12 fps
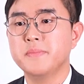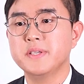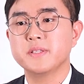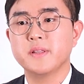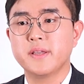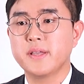
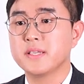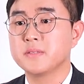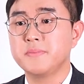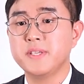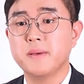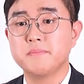means like
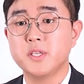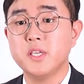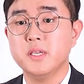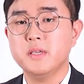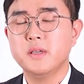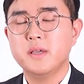
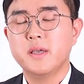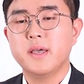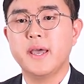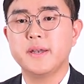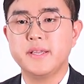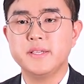SPMT
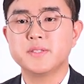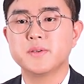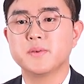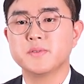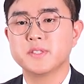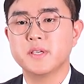and
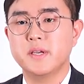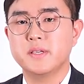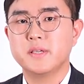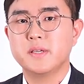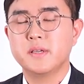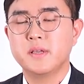installed on
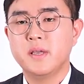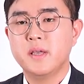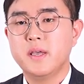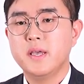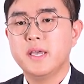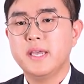site.
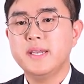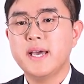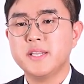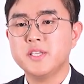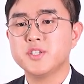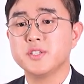In
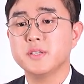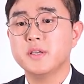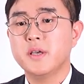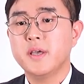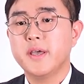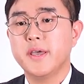addition,
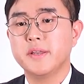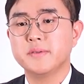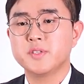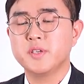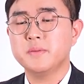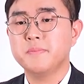it
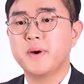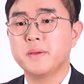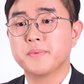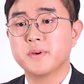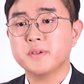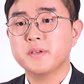is shipped by
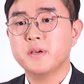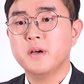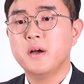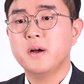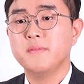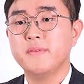bulk,
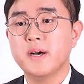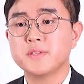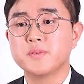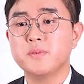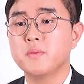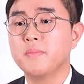
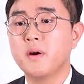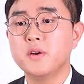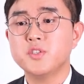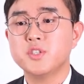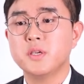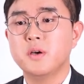vessel, or
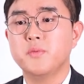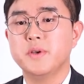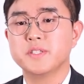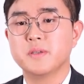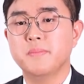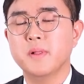barge
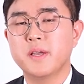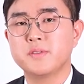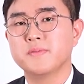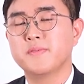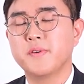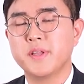when supplied
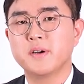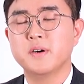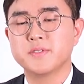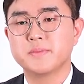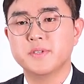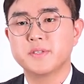to foreign
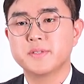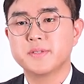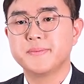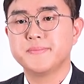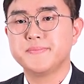customers.